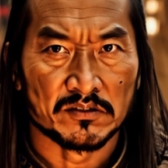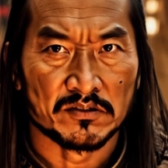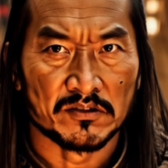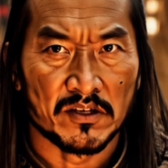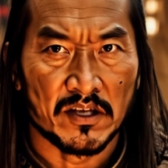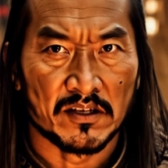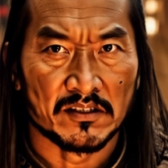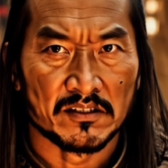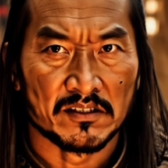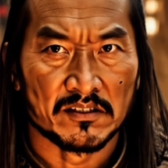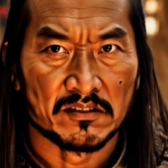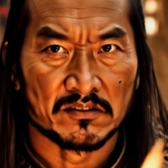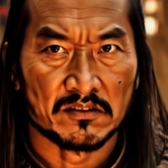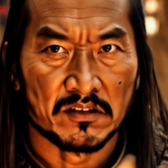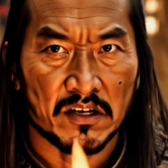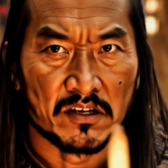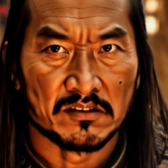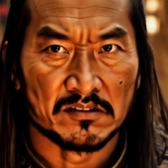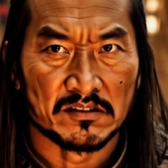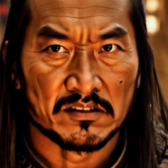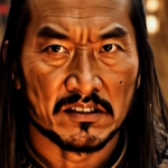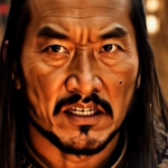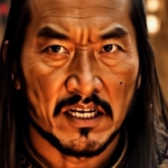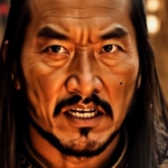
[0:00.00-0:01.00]
felt the
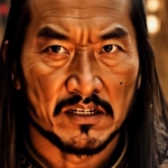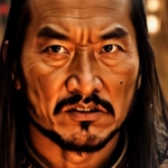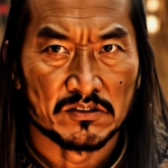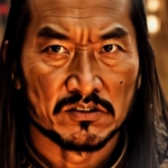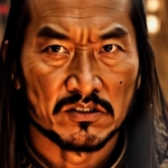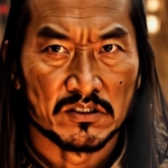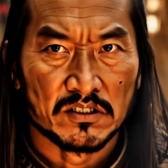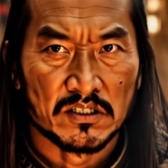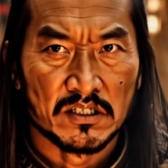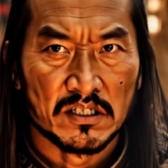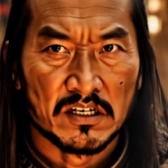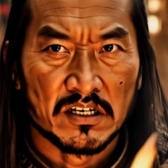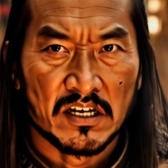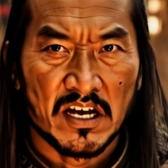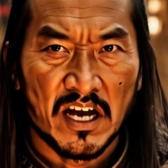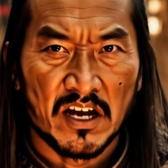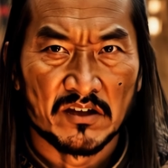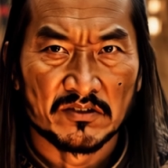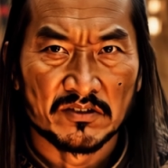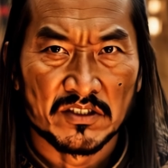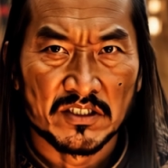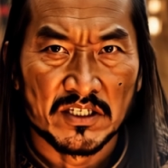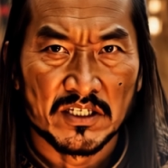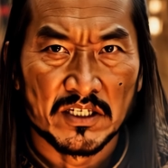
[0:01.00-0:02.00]
intoxication
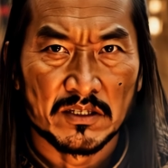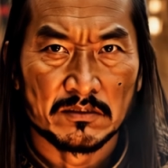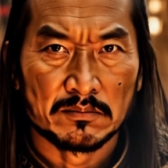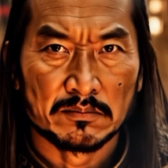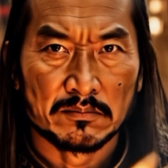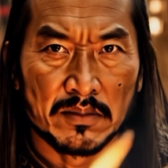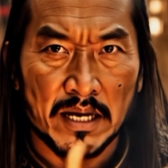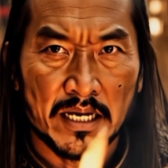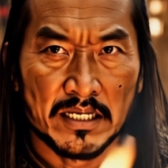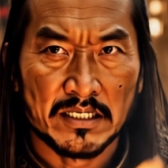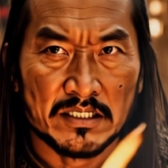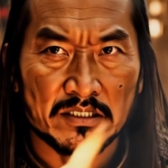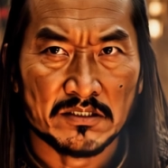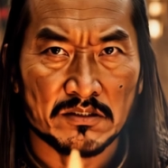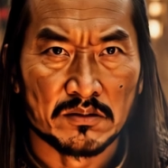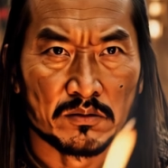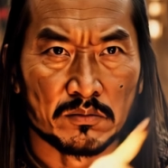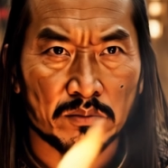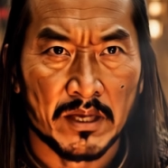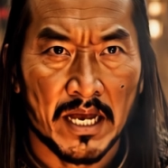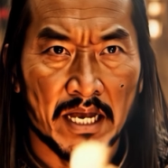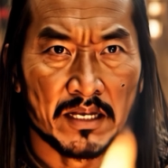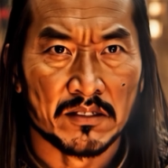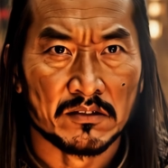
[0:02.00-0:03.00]
of leading men
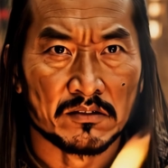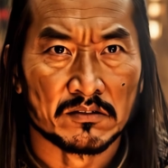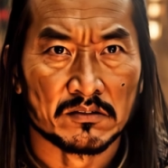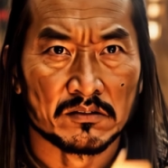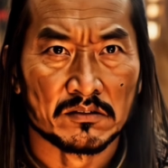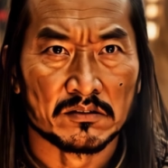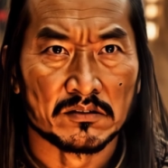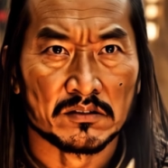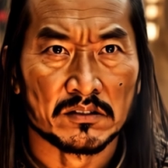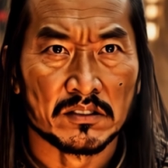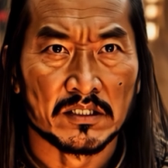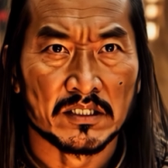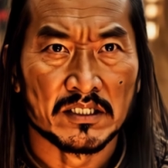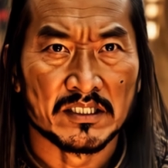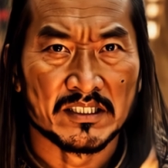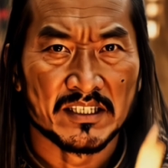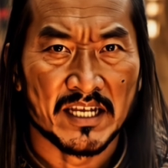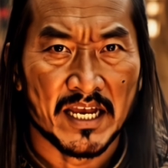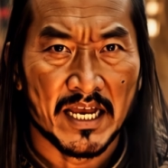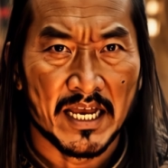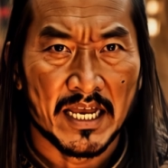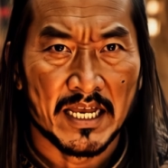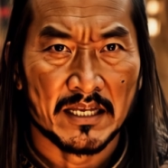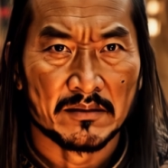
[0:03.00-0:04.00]
into battle.
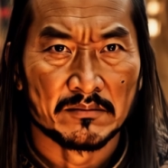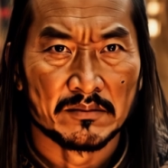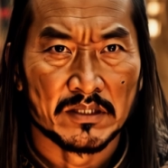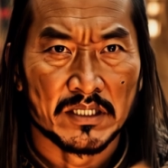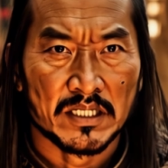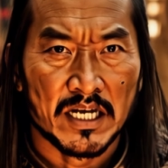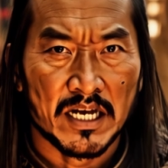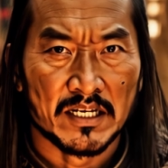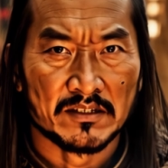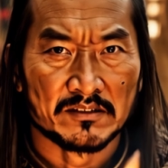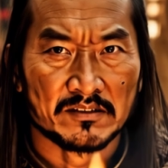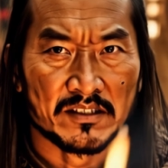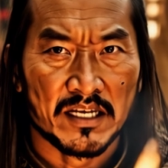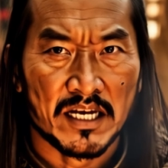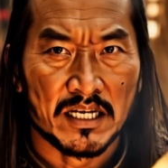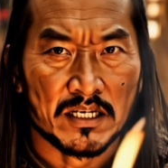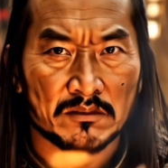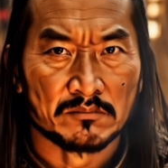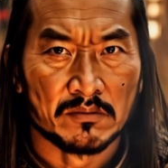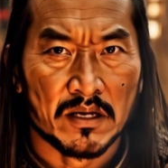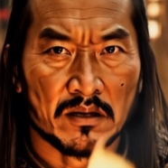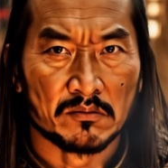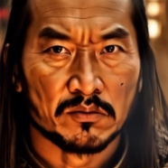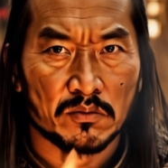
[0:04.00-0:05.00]
The enemy had
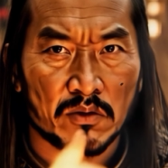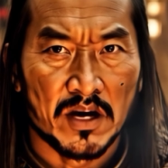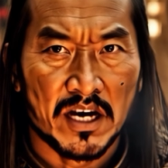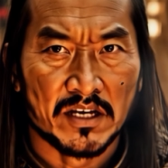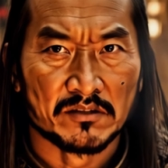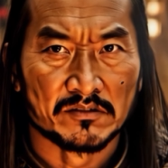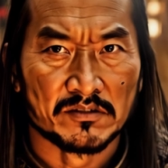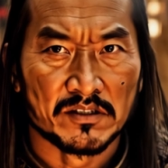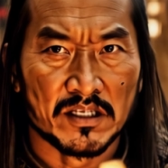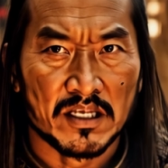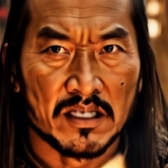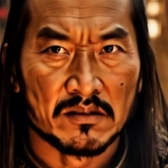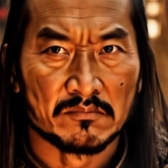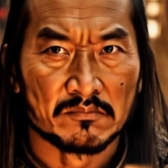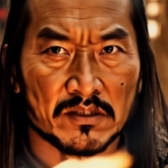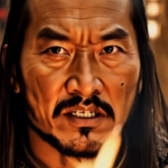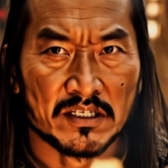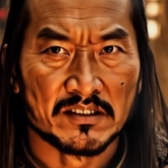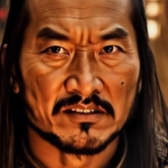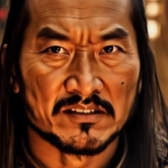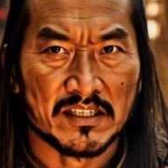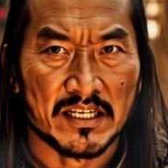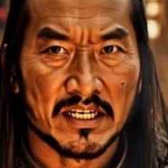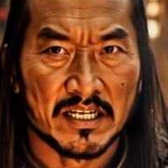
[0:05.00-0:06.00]
taken my wife
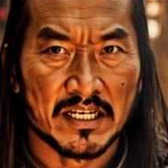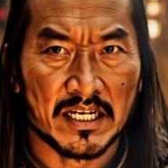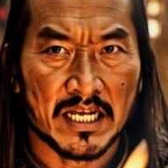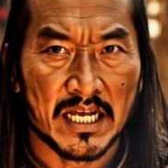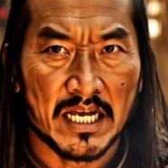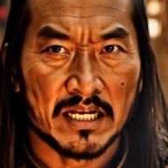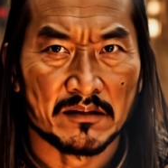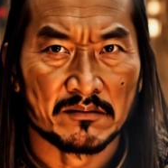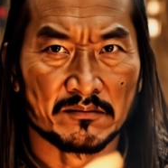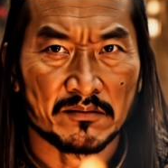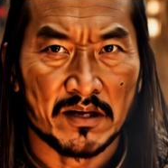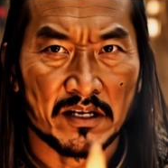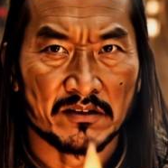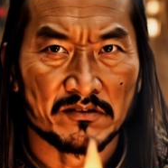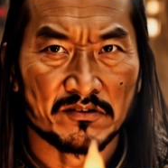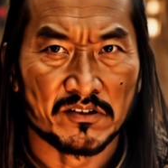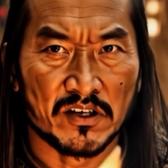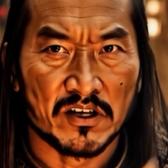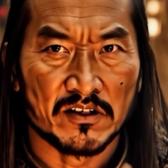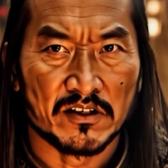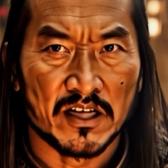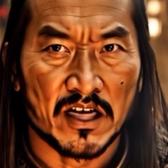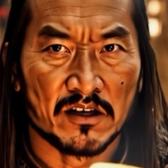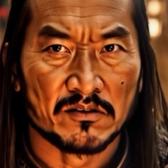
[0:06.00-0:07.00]
because they claimed my
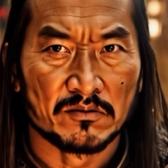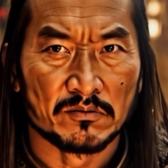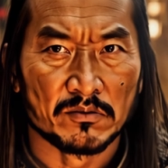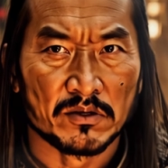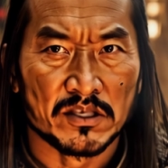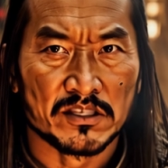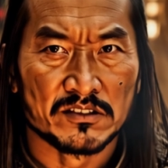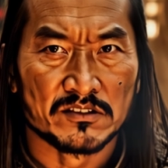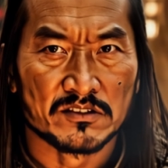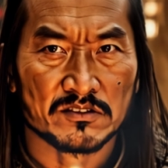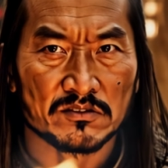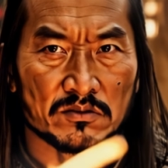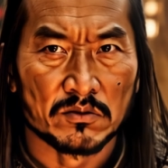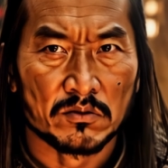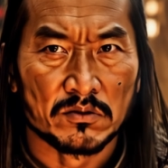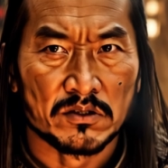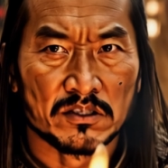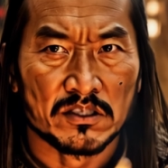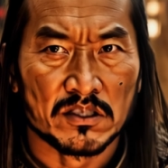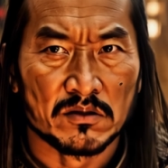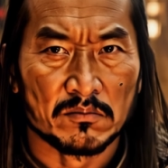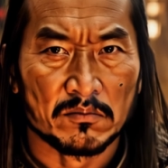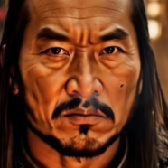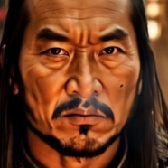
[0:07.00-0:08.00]
father had once
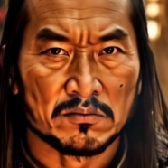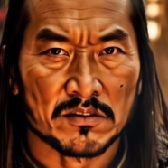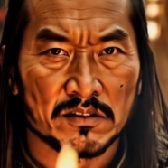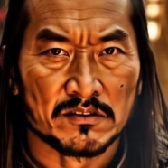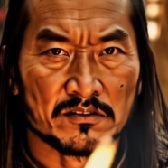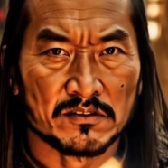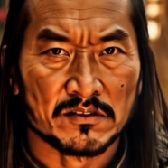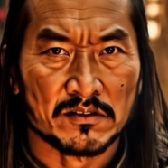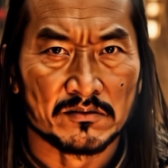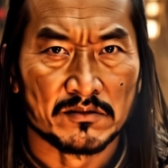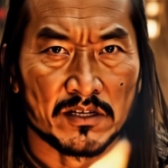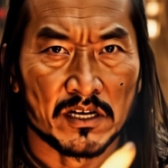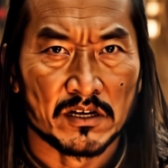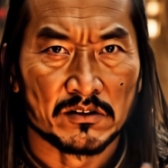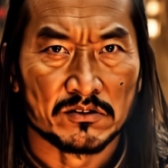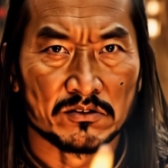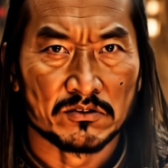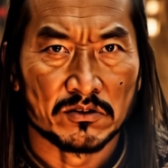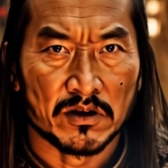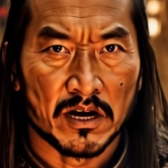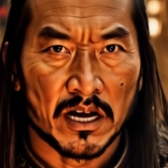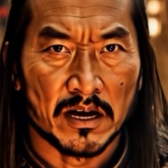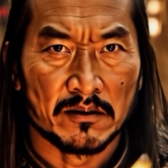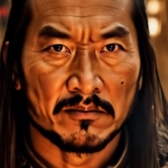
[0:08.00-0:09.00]
stolen a woman from their
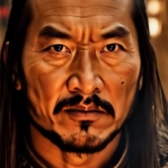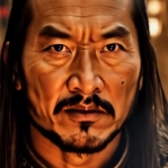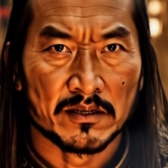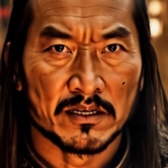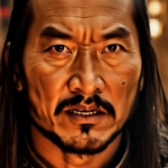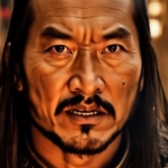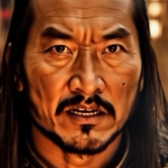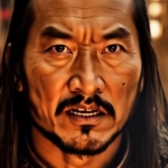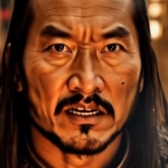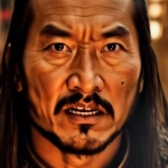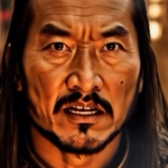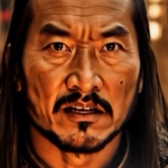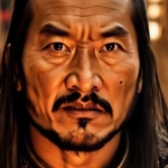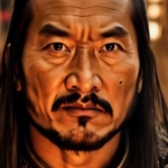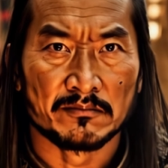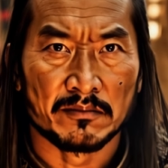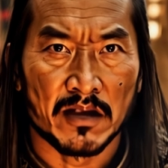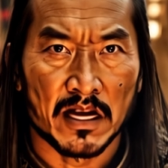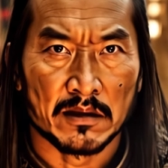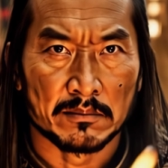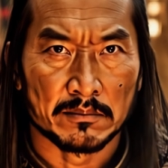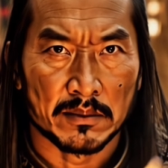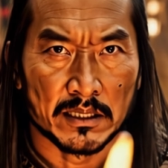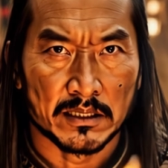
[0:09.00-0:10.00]
tribe,
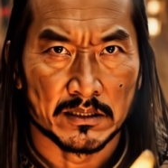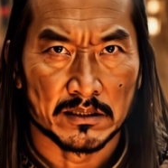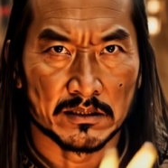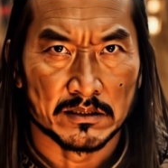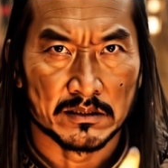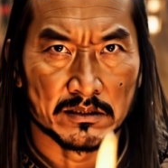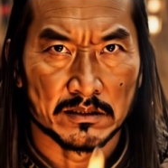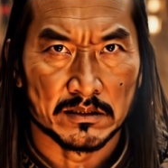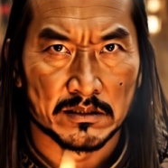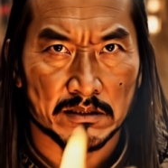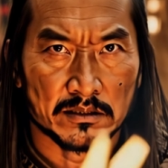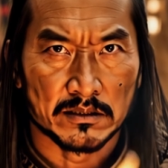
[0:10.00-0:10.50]
my mother.